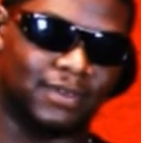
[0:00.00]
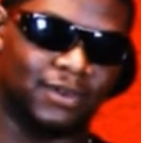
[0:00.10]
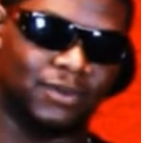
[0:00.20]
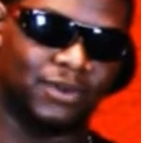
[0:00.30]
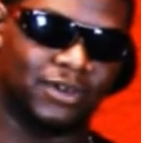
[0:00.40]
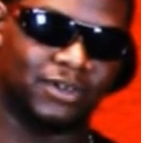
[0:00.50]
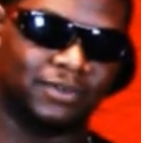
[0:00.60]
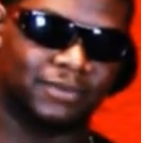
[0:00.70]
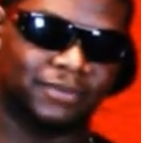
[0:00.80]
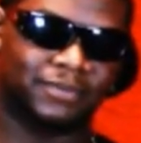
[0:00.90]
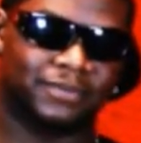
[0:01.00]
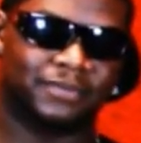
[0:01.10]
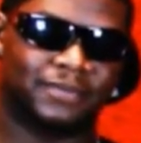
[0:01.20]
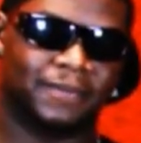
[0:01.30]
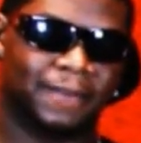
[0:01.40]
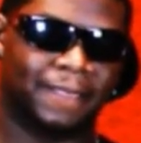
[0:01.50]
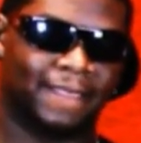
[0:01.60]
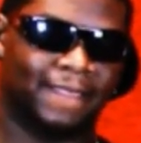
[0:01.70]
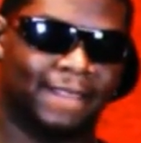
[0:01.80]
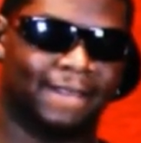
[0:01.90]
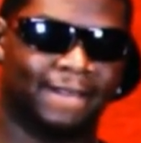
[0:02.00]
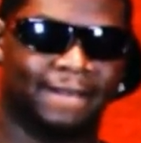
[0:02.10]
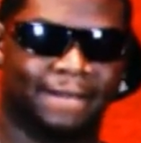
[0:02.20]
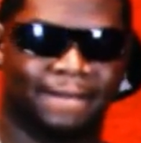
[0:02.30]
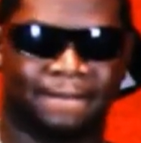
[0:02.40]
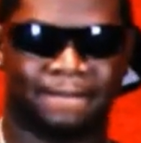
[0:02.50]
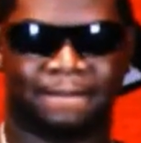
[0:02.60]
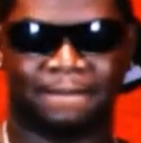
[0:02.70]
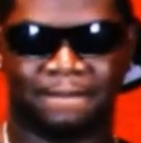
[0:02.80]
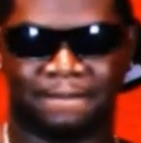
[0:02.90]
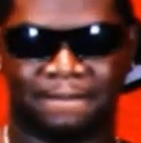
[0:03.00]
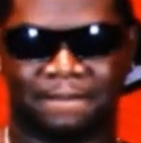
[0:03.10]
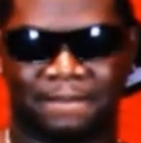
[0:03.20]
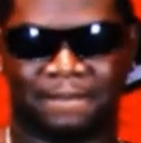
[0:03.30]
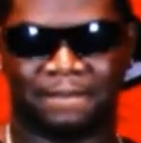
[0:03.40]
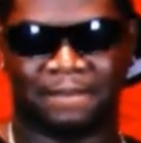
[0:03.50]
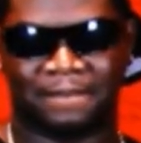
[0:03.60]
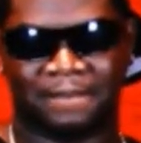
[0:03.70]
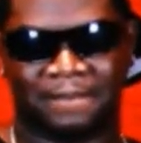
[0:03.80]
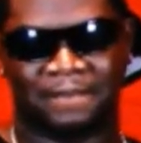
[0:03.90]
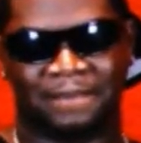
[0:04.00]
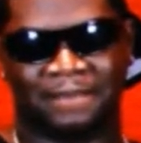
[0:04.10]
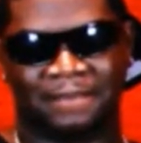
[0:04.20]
(silent)